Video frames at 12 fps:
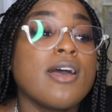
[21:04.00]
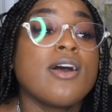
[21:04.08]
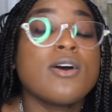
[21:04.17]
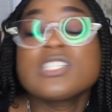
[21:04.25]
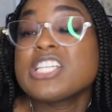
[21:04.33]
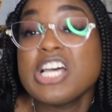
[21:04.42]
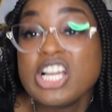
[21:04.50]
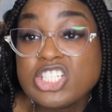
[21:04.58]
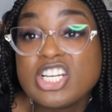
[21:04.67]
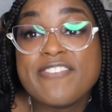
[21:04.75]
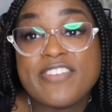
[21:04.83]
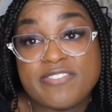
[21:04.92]
it's
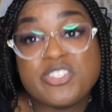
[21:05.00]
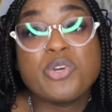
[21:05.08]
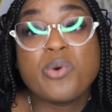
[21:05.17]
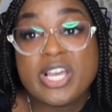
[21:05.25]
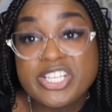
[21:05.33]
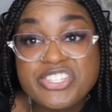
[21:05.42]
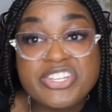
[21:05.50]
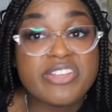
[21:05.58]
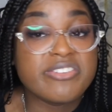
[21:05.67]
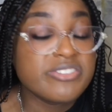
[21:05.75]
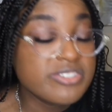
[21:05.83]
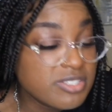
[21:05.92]
150
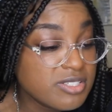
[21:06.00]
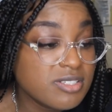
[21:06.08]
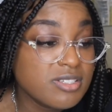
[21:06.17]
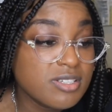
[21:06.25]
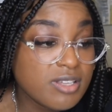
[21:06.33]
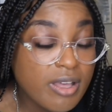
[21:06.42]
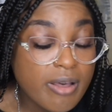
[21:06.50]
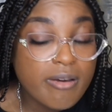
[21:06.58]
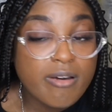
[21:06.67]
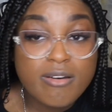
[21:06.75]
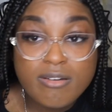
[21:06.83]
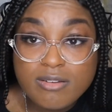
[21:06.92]
questions.
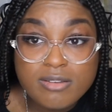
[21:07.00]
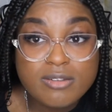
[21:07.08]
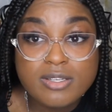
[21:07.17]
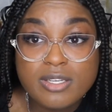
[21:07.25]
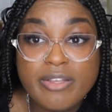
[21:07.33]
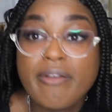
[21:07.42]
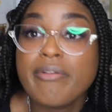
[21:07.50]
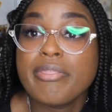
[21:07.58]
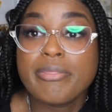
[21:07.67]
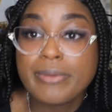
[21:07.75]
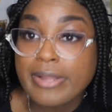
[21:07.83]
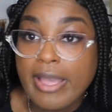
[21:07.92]
Ugh,
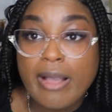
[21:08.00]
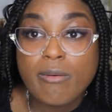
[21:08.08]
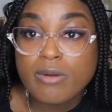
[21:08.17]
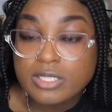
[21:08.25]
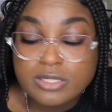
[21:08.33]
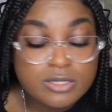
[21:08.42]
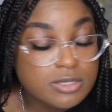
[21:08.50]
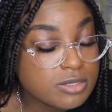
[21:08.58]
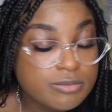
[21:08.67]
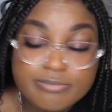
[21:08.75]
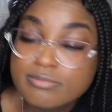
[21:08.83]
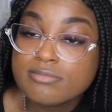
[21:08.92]
3 hours.
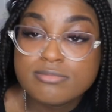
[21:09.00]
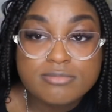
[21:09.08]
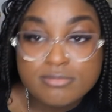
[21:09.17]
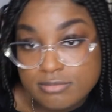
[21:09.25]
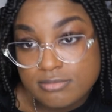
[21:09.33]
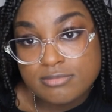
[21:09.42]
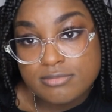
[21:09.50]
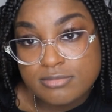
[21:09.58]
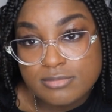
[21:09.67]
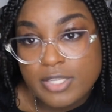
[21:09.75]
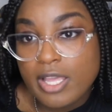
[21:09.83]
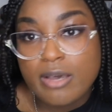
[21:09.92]

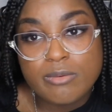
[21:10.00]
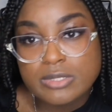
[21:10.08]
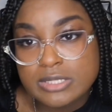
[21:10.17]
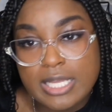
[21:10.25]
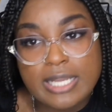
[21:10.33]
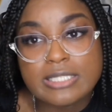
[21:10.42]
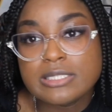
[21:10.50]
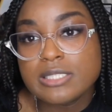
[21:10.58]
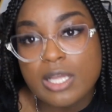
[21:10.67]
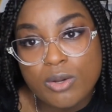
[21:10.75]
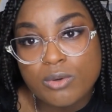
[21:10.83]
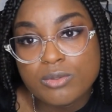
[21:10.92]
It was like
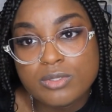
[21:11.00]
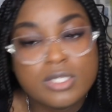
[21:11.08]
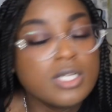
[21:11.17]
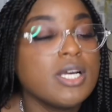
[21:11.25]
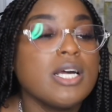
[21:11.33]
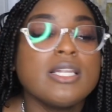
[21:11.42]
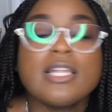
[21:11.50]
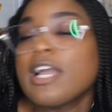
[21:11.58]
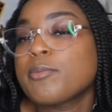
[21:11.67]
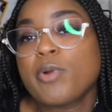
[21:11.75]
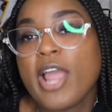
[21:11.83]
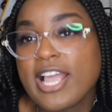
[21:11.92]
long. Like
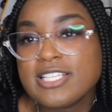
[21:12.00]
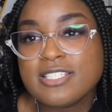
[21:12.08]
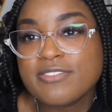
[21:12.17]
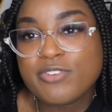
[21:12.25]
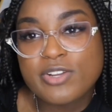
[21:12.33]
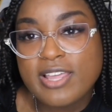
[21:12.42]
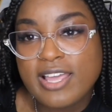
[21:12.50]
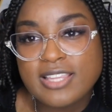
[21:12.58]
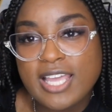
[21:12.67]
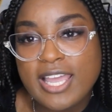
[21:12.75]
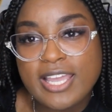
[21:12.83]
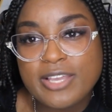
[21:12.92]
practicing for that
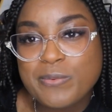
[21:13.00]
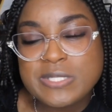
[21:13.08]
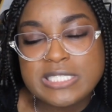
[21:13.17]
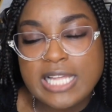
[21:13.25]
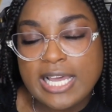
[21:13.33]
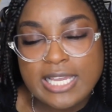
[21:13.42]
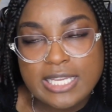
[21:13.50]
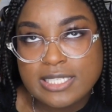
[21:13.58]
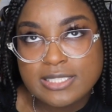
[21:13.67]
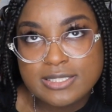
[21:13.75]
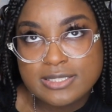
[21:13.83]
thing, it was like,